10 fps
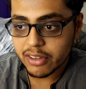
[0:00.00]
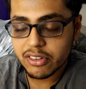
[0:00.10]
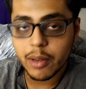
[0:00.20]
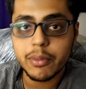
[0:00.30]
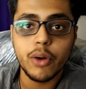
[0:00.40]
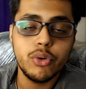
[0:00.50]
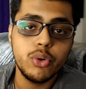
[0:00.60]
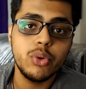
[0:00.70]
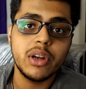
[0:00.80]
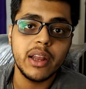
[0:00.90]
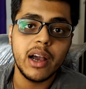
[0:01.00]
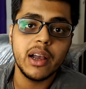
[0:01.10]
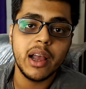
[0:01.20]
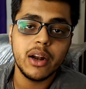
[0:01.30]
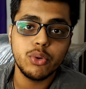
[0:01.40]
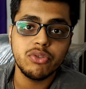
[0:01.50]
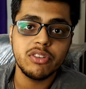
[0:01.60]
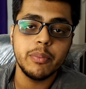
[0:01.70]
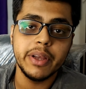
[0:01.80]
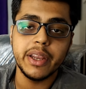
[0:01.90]
does come down to Ten Hag to
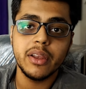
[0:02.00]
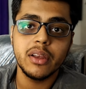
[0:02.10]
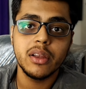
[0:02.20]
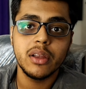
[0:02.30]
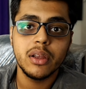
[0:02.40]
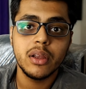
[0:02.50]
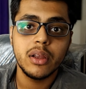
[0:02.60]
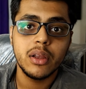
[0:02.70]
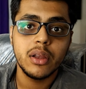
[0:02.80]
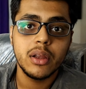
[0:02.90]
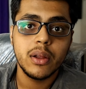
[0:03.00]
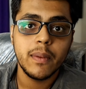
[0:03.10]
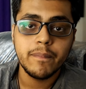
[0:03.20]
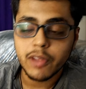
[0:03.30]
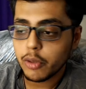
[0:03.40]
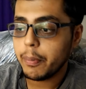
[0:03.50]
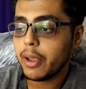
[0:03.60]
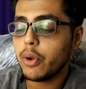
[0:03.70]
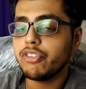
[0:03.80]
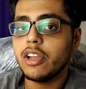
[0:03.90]
some degree. Now the
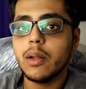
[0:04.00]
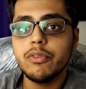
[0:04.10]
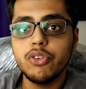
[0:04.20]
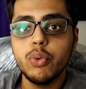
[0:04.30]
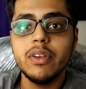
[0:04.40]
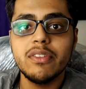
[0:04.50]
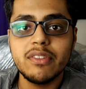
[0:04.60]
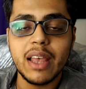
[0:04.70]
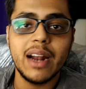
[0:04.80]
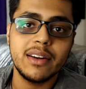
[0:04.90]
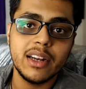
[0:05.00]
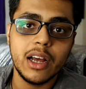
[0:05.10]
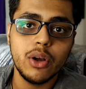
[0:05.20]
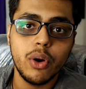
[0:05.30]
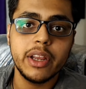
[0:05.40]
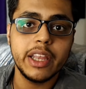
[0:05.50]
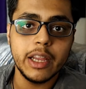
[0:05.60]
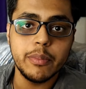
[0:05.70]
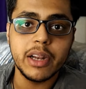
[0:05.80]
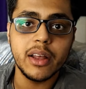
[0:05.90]
big question comes, do we sack Ten Hag or keep